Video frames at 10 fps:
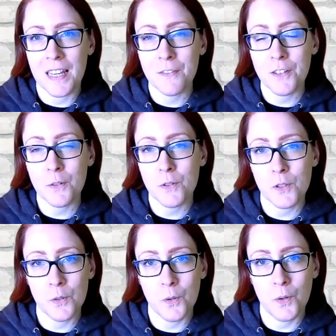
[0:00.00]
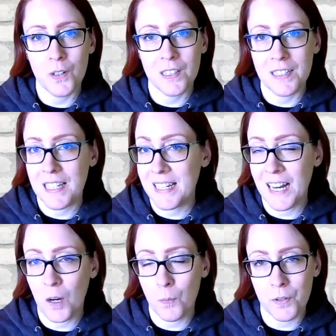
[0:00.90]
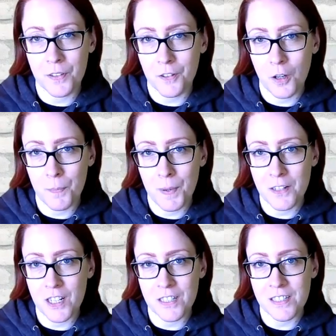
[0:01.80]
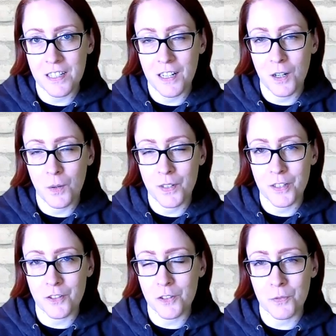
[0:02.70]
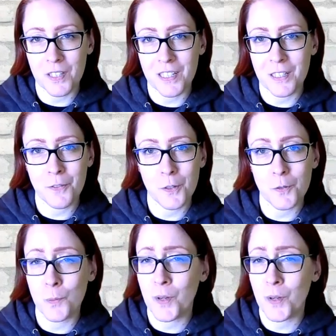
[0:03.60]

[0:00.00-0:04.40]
If you do need help with your on-page SEO and you're just really confused,